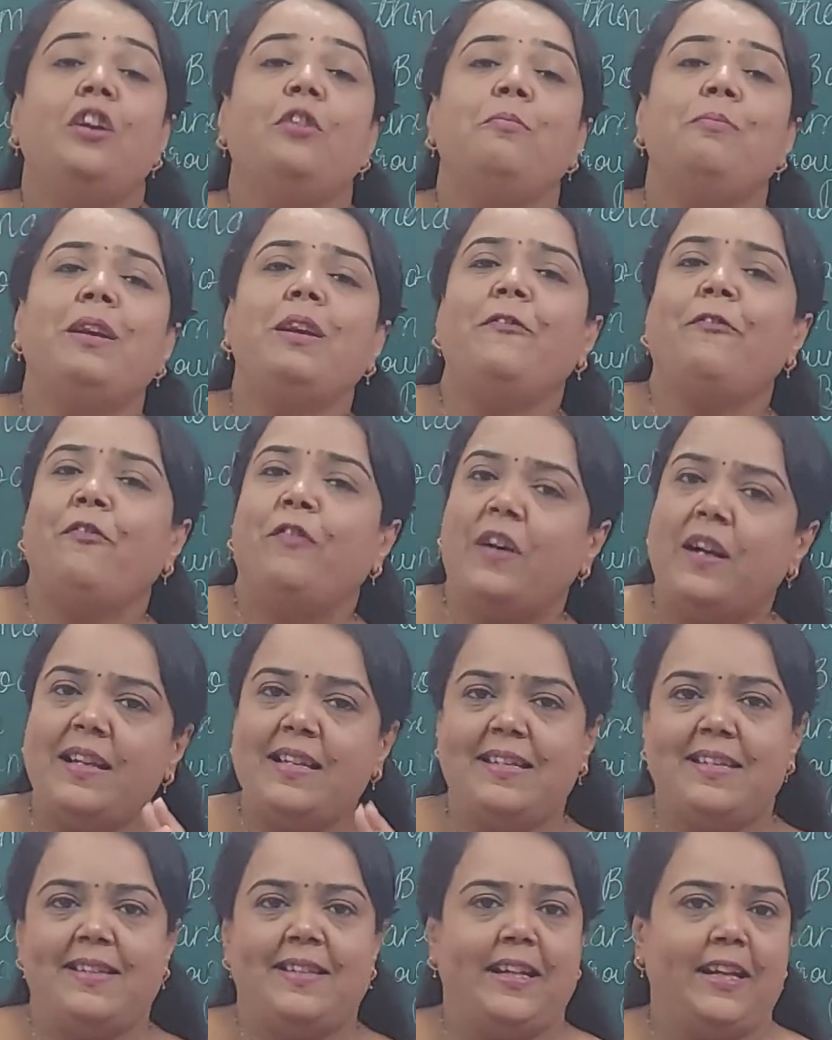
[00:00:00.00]
But
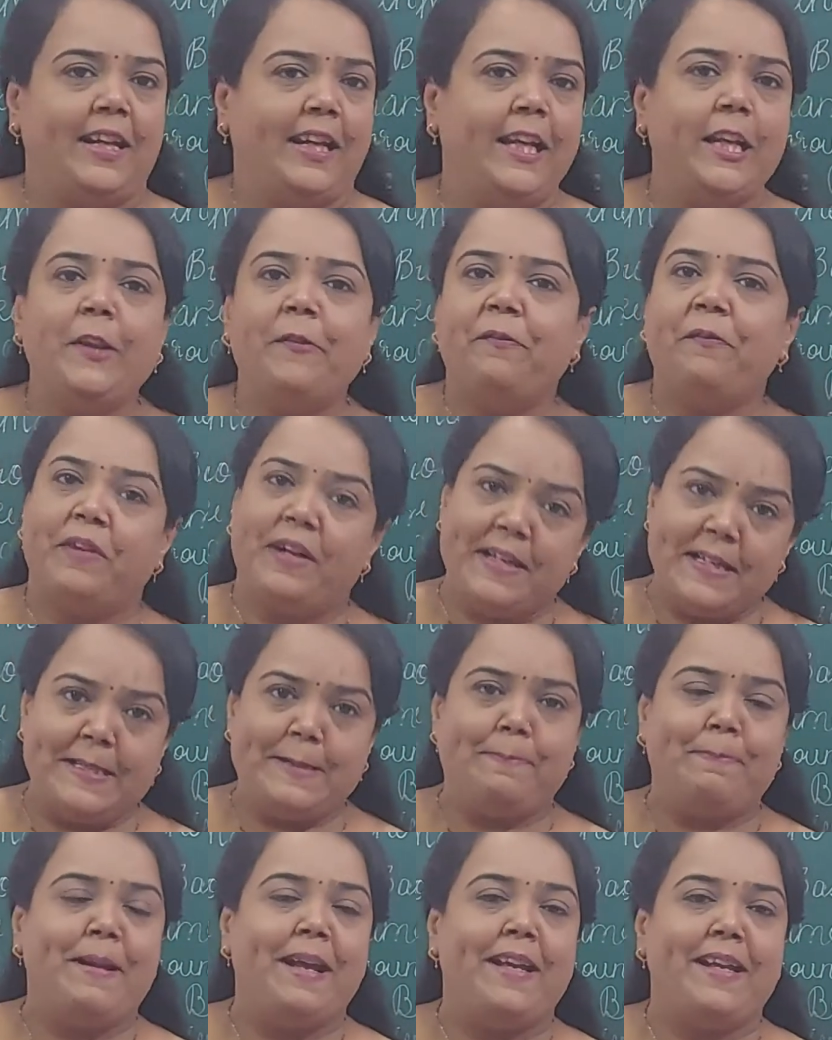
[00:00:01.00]
first thing, in the
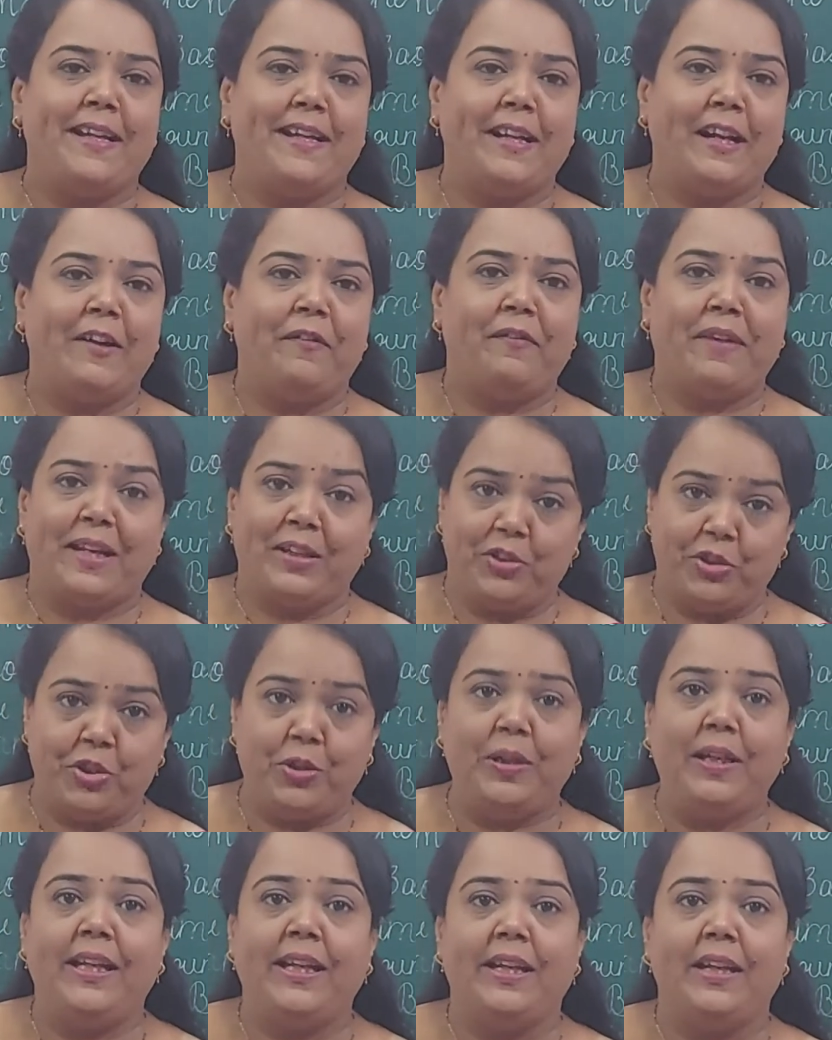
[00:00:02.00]
first paragraph
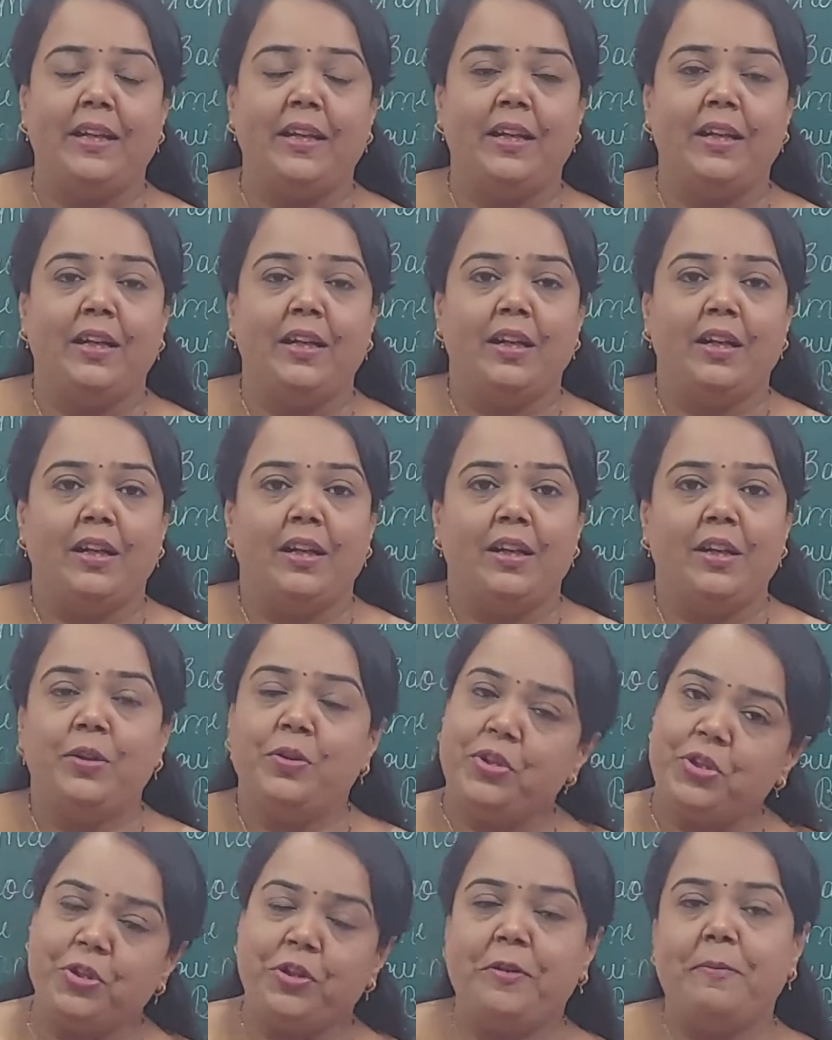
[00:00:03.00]
actually, you
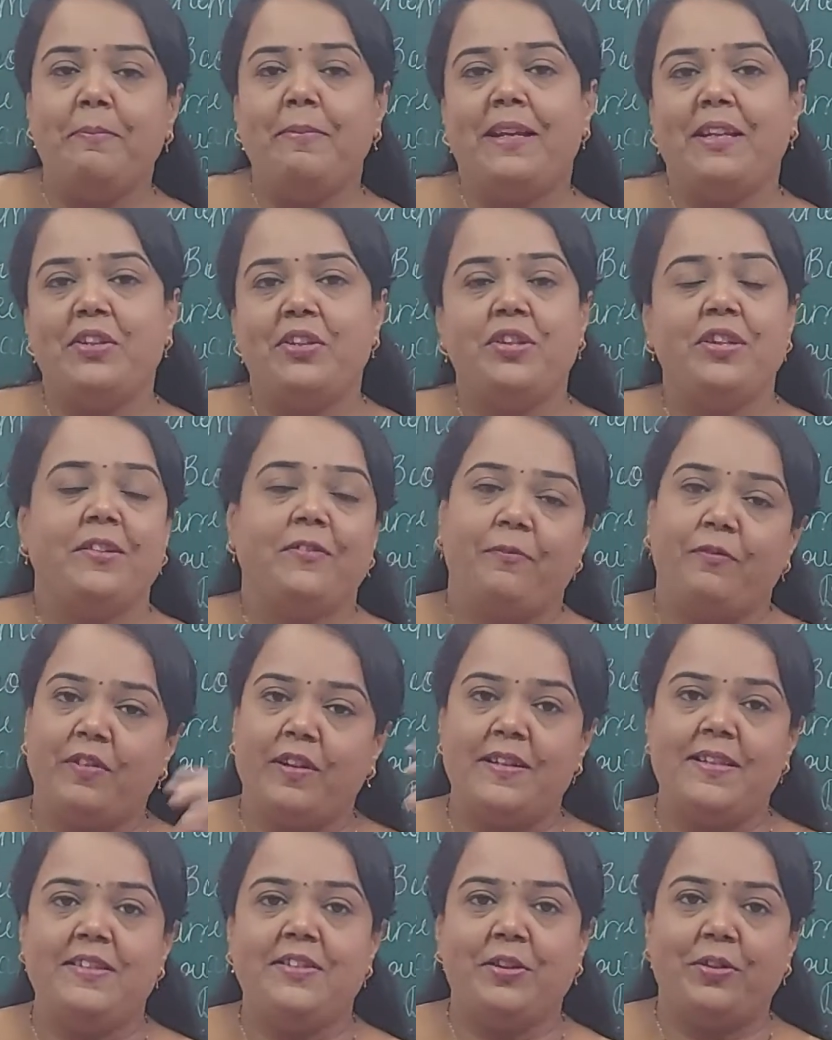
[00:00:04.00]
should mention,
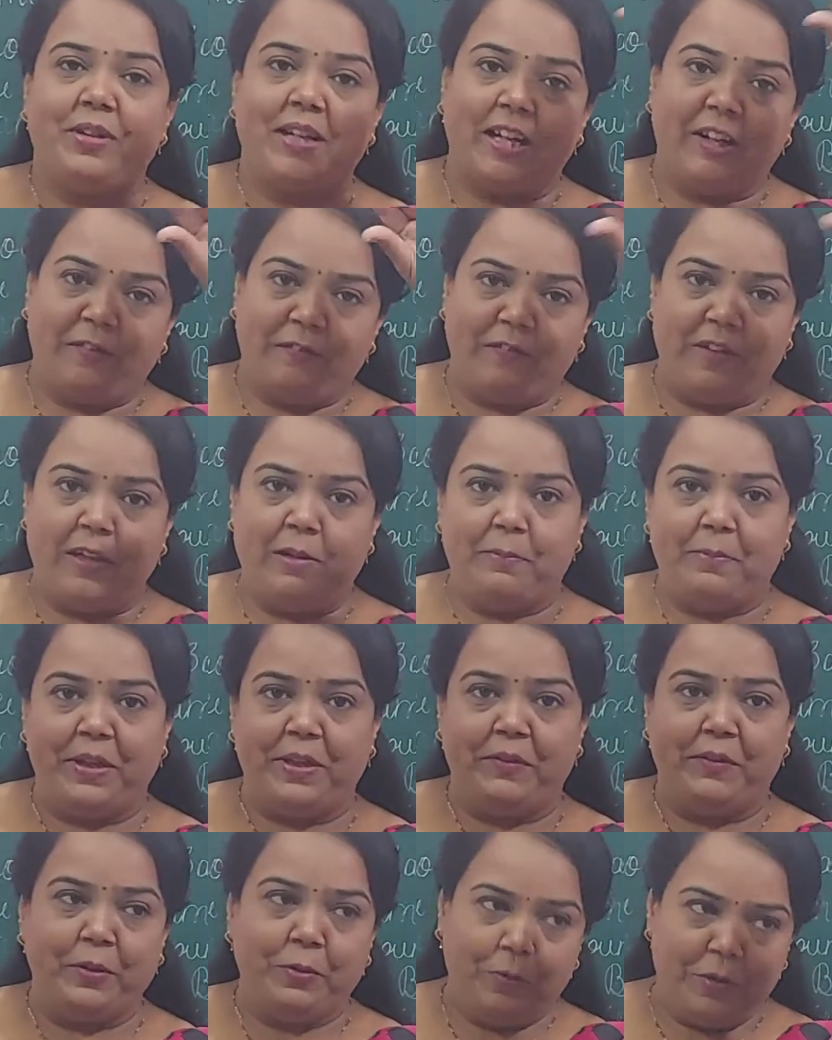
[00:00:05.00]
first you write film
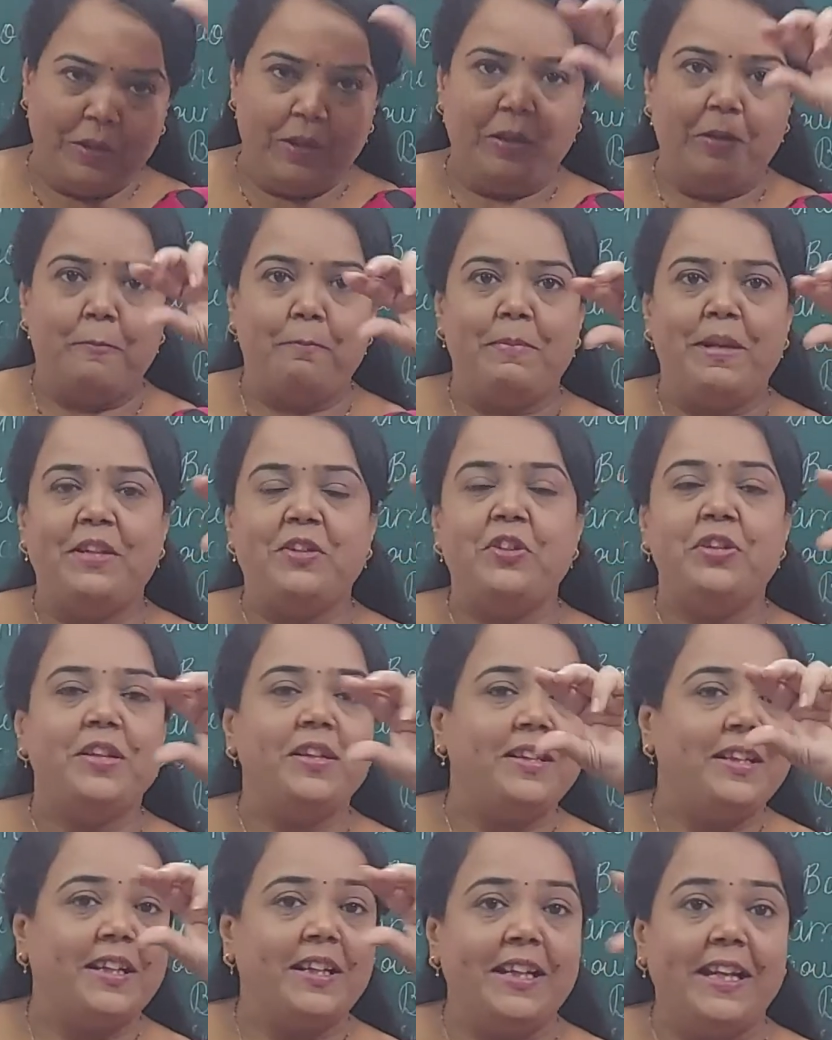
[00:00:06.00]
review,
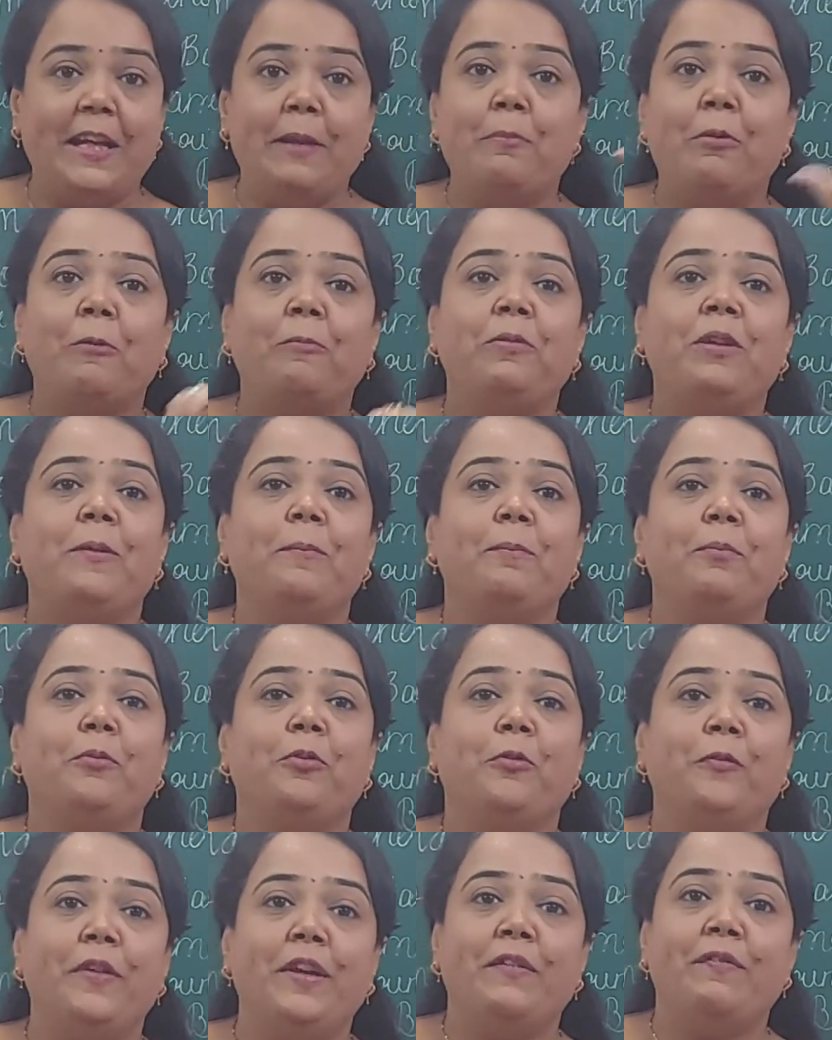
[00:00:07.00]
mention the name of the
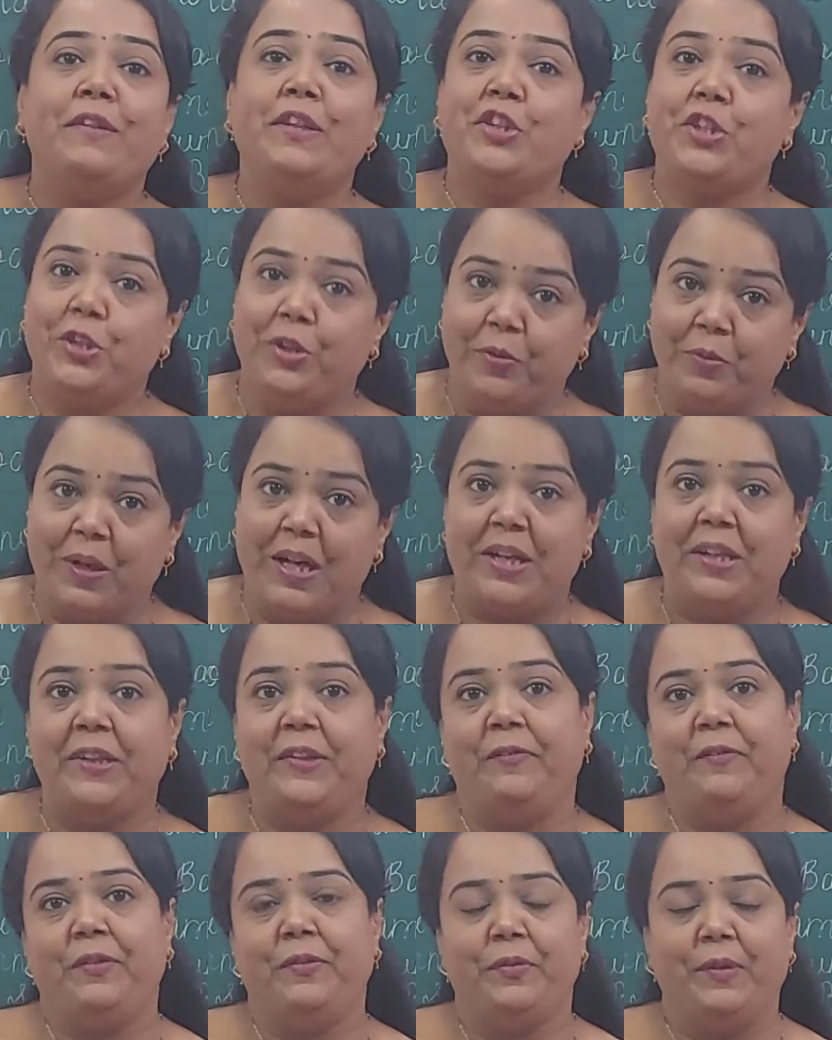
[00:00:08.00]
movie which you are
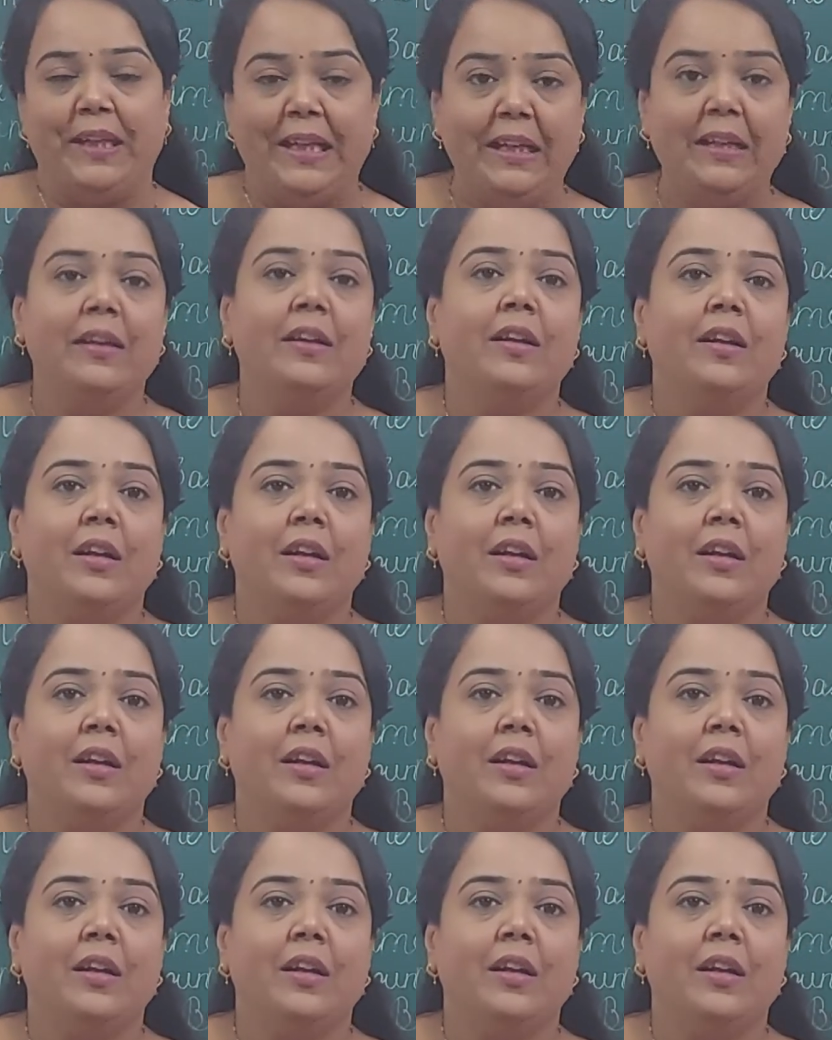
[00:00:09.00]
reviewing.